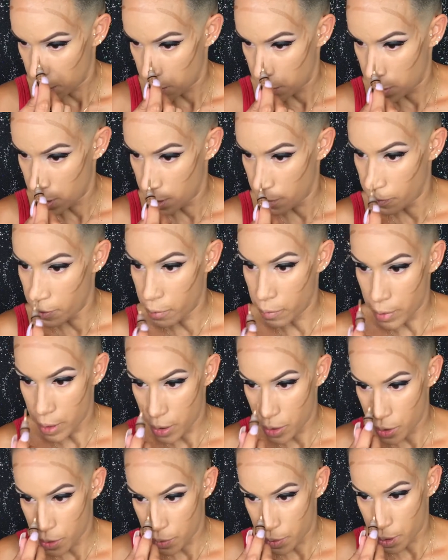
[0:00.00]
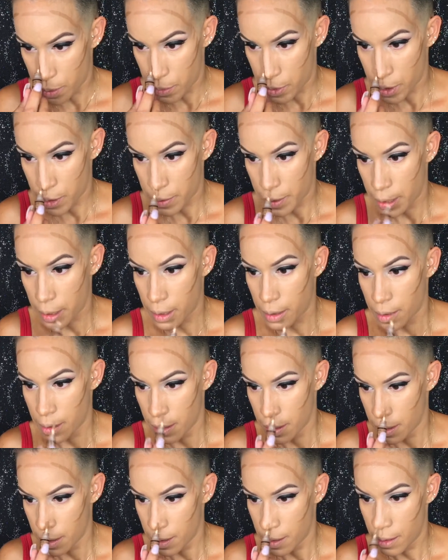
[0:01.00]
But if you want to do what I'm doing,
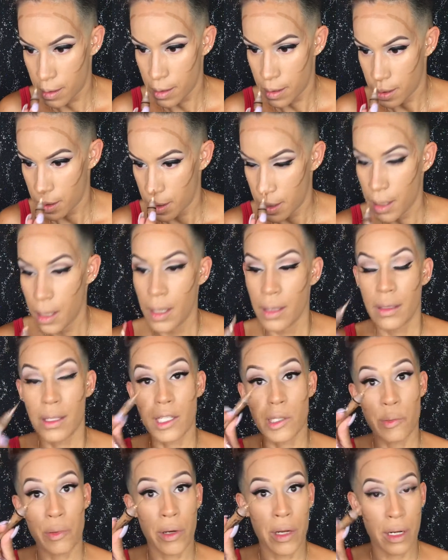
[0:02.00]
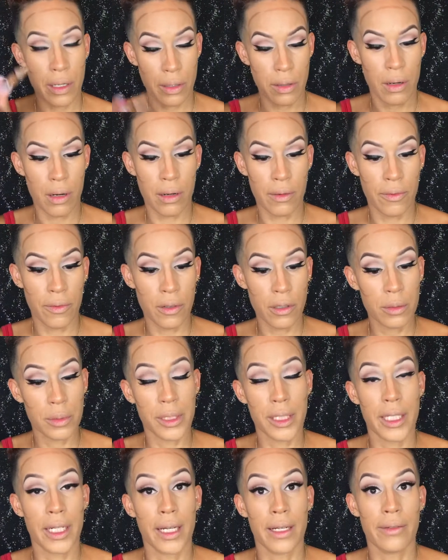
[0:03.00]
these products are
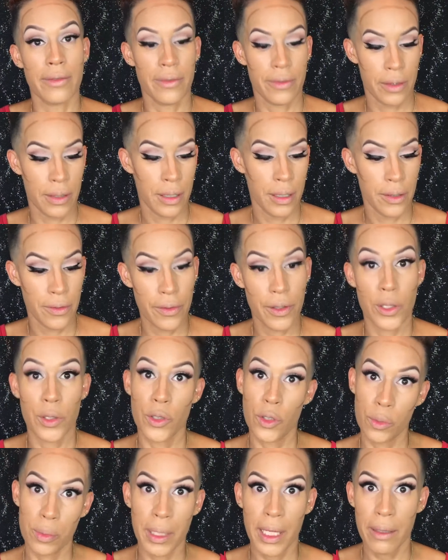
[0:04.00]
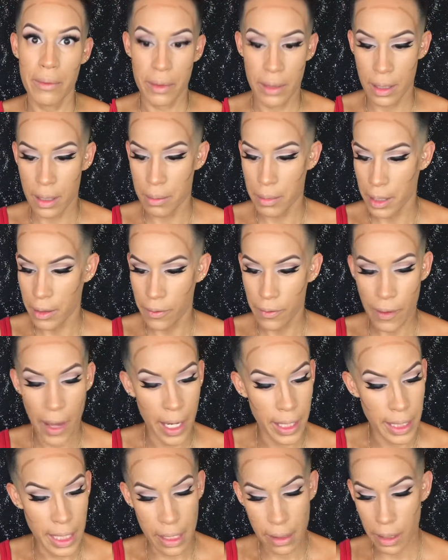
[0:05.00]
affordable enough for you to play with them and
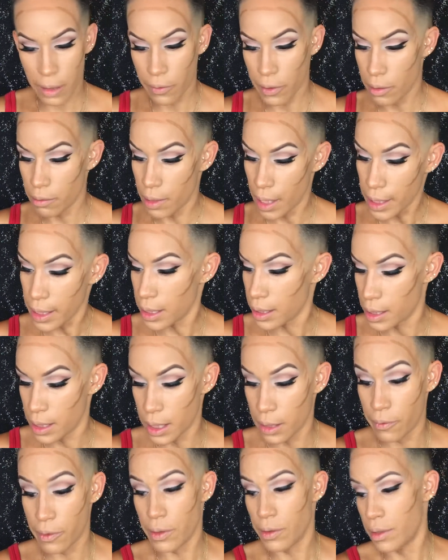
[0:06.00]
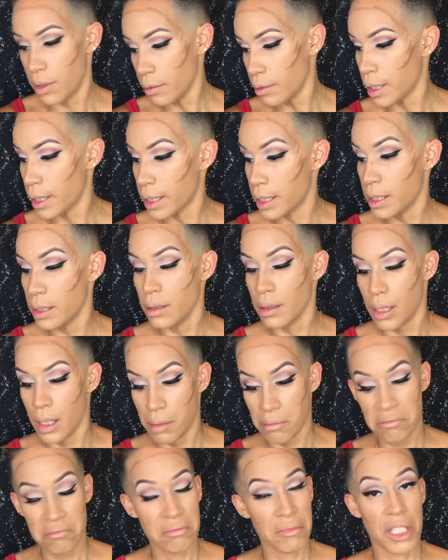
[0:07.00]
find out if you like it. And if you don't like it,
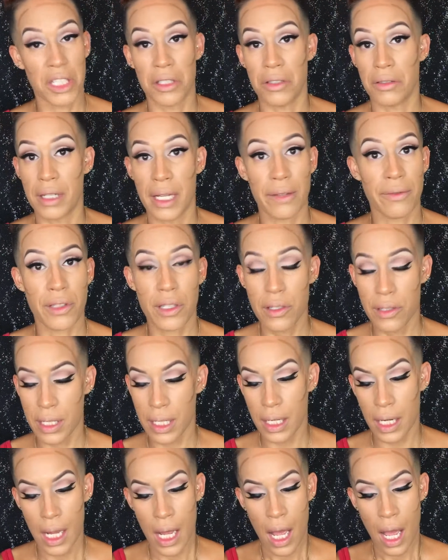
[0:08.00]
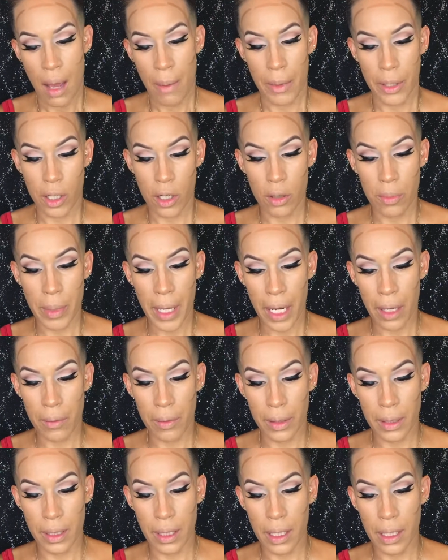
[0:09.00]
you don't have to use it. I'm going to go back
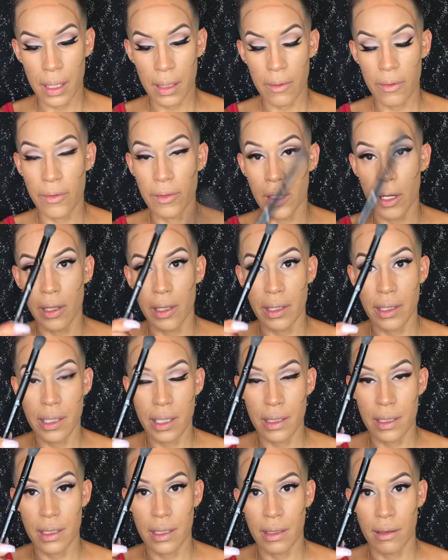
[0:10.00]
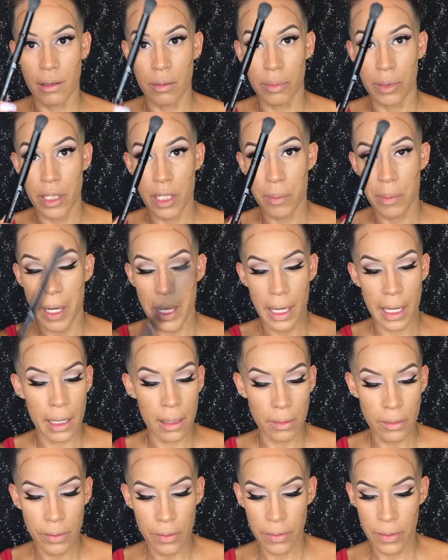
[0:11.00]
with the Flawless Concealer Brush by
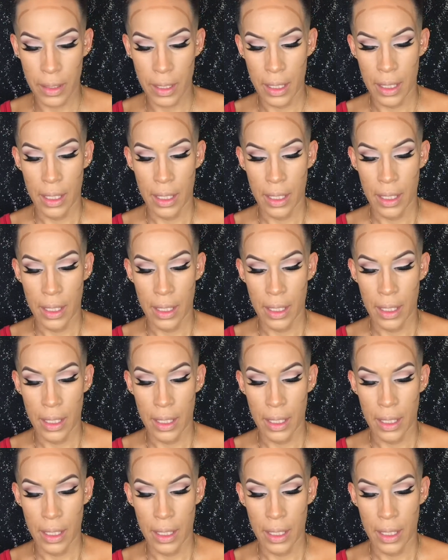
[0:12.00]
e.l.f.